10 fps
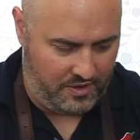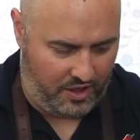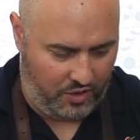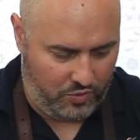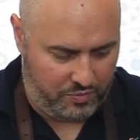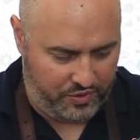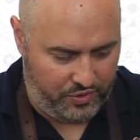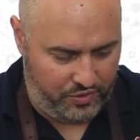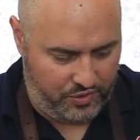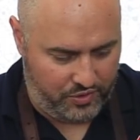Our
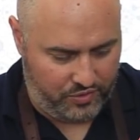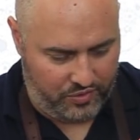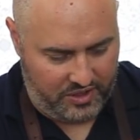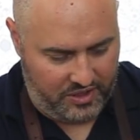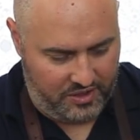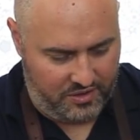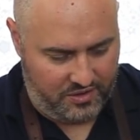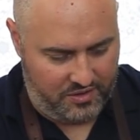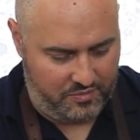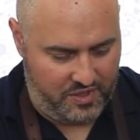producer today is
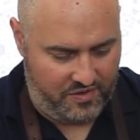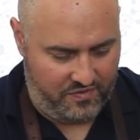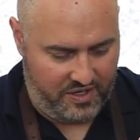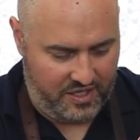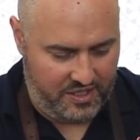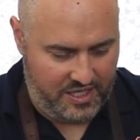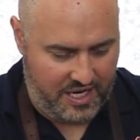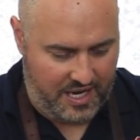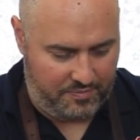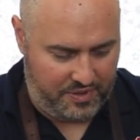gonna be very
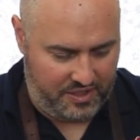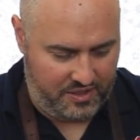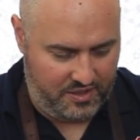happy.